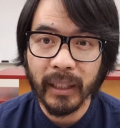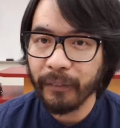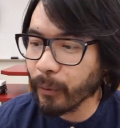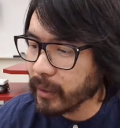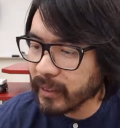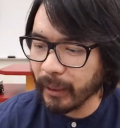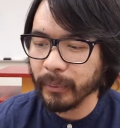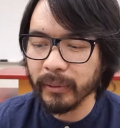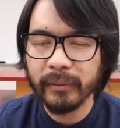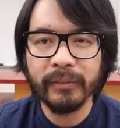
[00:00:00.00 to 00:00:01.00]
Now, for
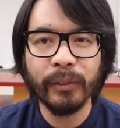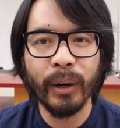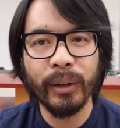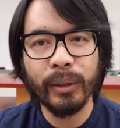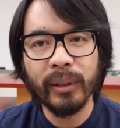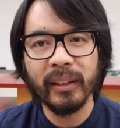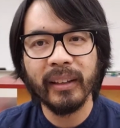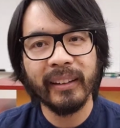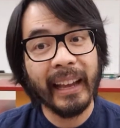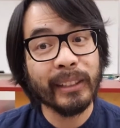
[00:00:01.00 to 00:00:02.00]
example, for our unit
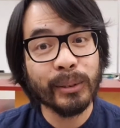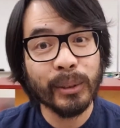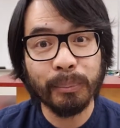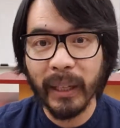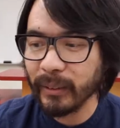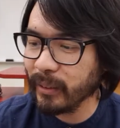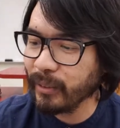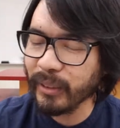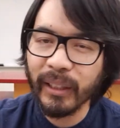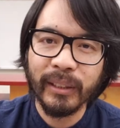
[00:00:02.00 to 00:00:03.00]
in acids and
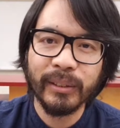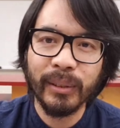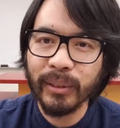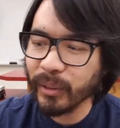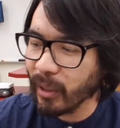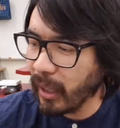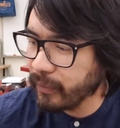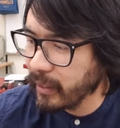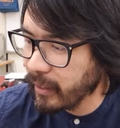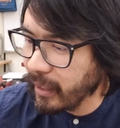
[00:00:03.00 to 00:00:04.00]
bases, students are often